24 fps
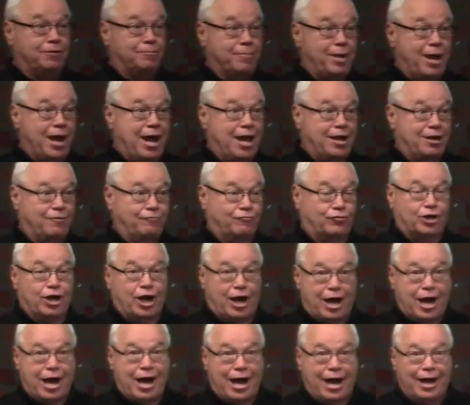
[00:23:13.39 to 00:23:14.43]
man of
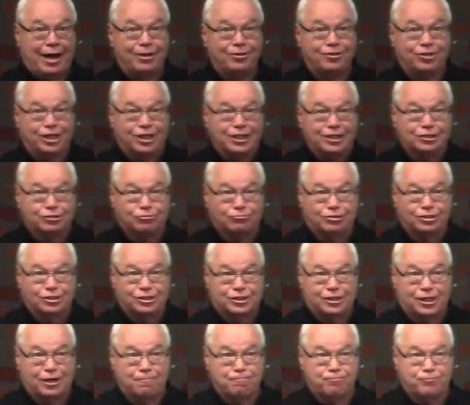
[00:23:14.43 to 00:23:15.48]
God. This was
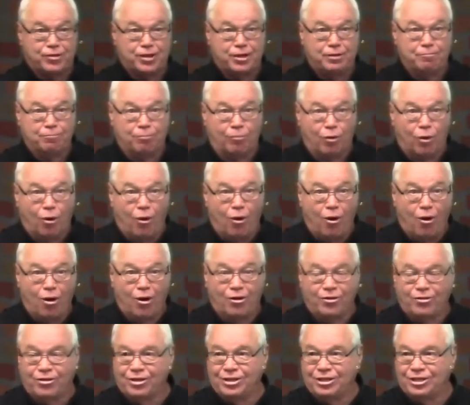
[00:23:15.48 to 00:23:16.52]
something
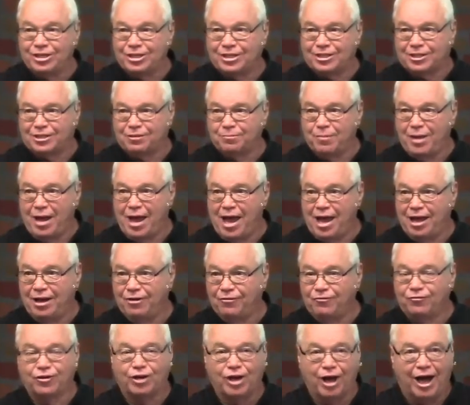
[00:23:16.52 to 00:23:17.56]
more than just a man
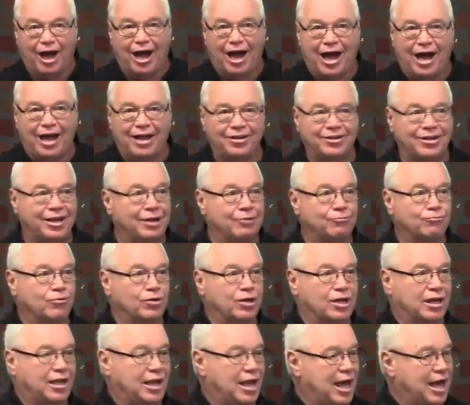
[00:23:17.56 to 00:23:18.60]
of God. And they
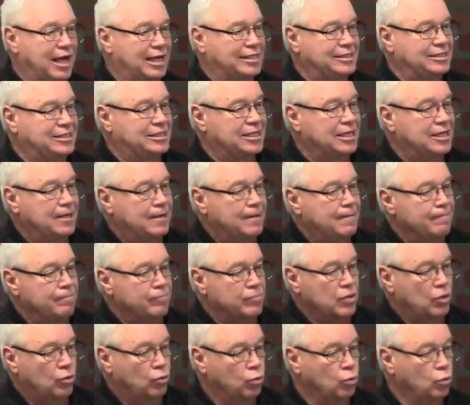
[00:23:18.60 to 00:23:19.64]
realized
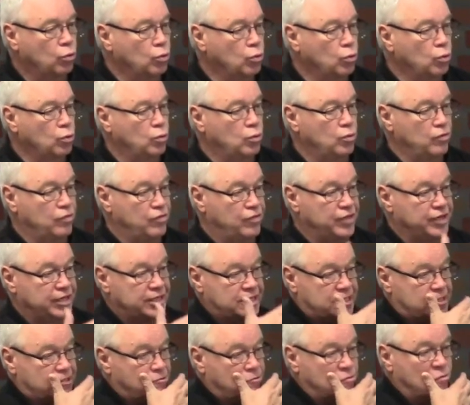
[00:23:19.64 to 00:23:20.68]
who
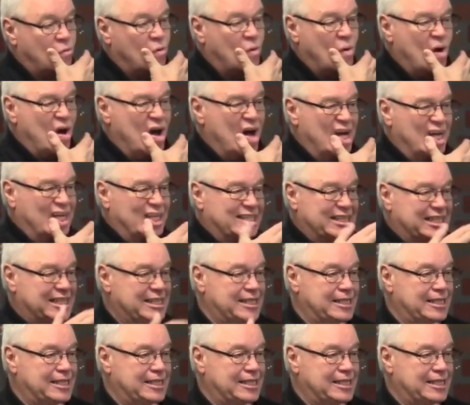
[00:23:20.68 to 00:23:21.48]
this was.